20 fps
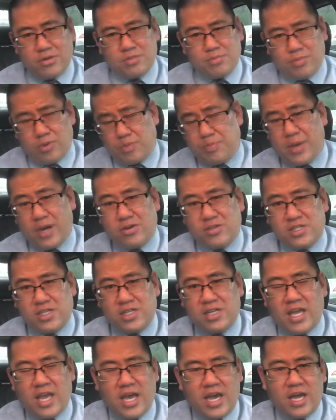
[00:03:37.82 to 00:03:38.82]
both
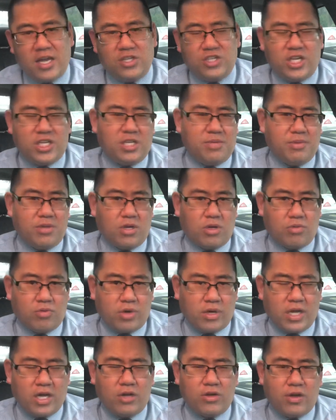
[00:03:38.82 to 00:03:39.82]
Pettersson and JT Miller
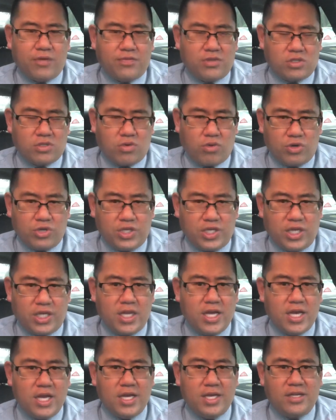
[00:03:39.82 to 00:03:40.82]
were held off the score sheet
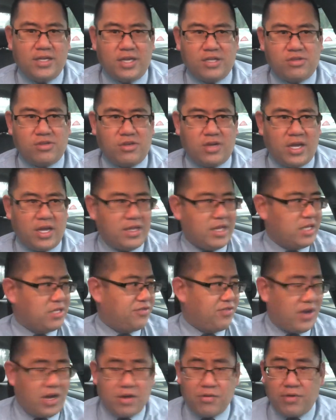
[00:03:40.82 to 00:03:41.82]
yesterday, and that's
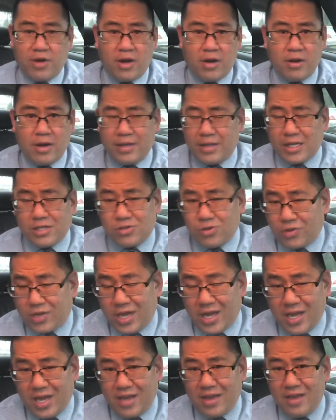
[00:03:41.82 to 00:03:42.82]
very rare, and that's
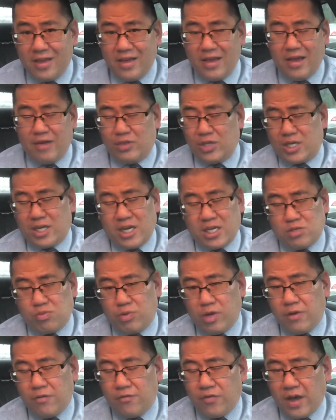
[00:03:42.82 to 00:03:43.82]
okay if the Canucks
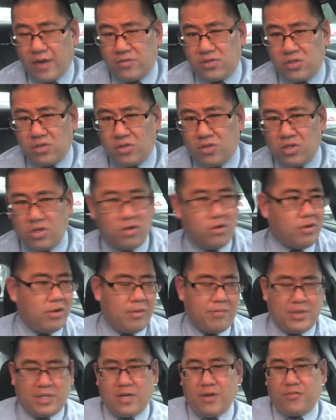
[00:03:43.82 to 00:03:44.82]
win 5-2. You know,
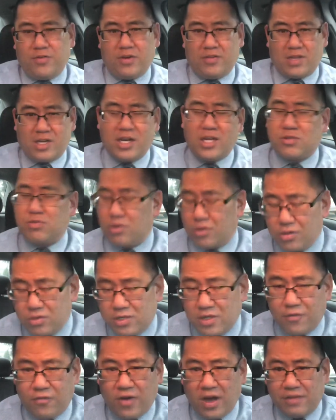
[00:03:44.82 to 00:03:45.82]
it'd be different if the Canucks were
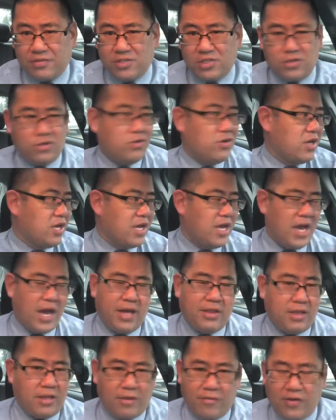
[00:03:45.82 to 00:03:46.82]
losing 5-2,
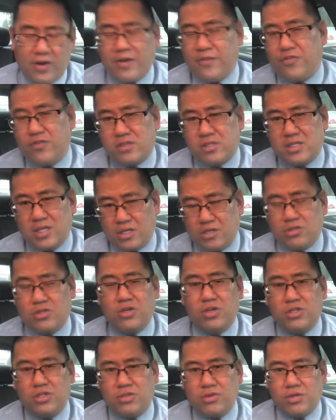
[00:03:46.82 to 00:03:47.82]
and then the very first thing you
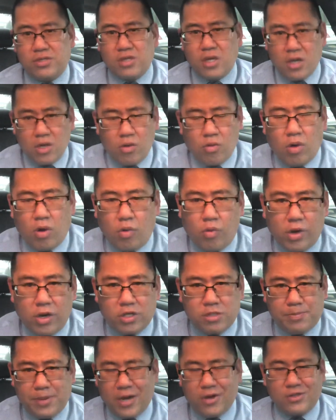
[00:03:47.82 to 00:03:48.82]
turn to is, well,
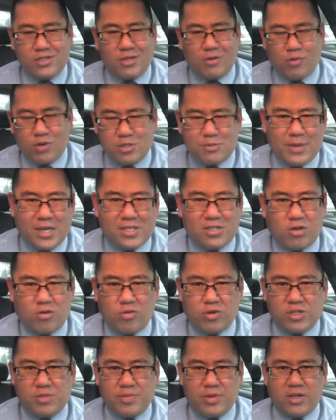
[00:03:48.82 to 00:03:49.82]
where's Pettersson? Where's Besser?
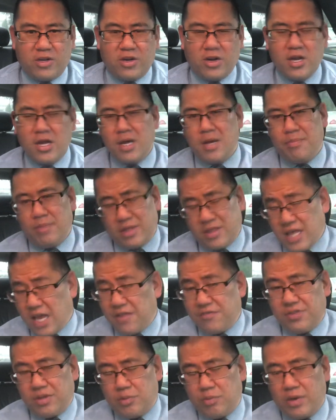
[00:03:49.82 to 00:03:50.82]
Where's Miller? But
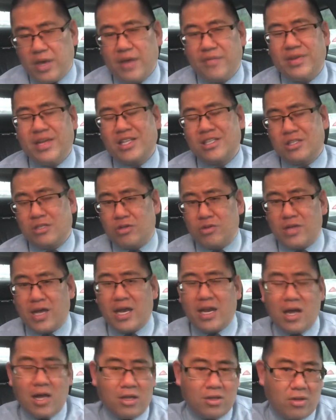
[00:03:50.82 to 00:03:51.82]
thankfully, we haven't had to do
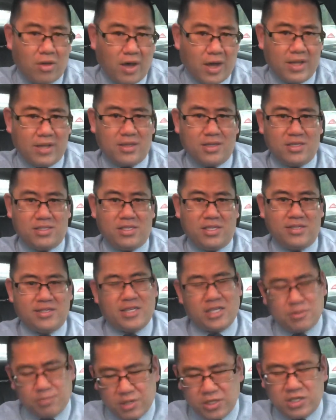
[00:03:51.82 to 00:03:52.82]
that a lot this
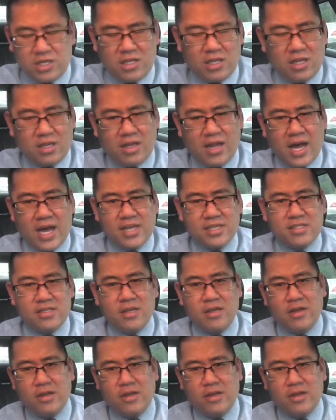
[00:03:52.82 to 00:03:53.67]
season, especially in the last